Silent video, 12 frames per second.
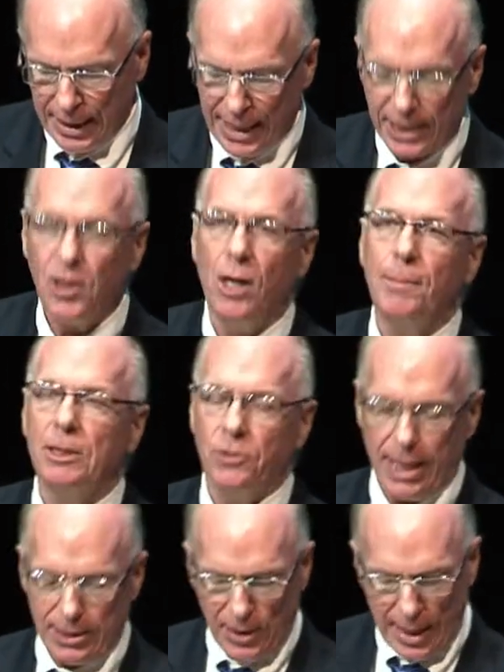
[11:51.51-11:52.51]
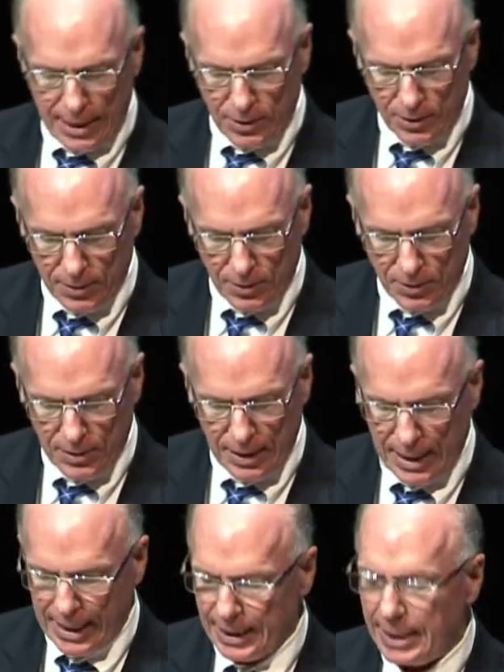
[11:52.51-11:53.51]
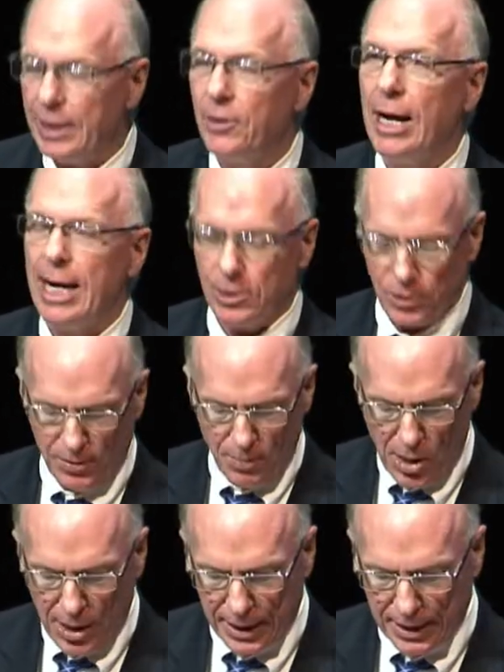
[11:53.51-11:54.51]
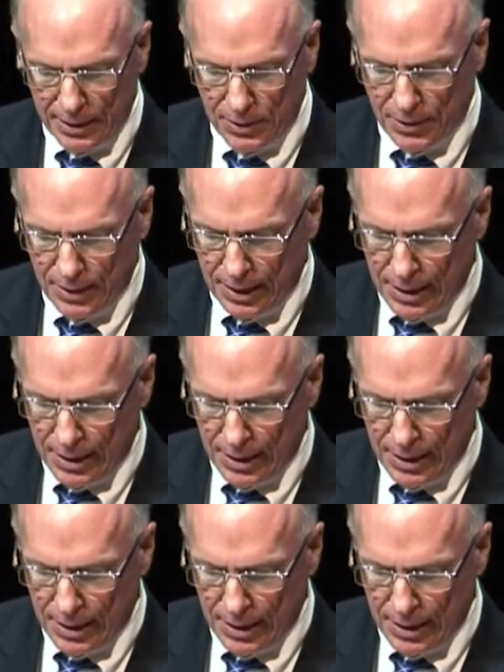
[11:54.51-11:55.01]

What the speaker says: economic transactions and the interaction of markets.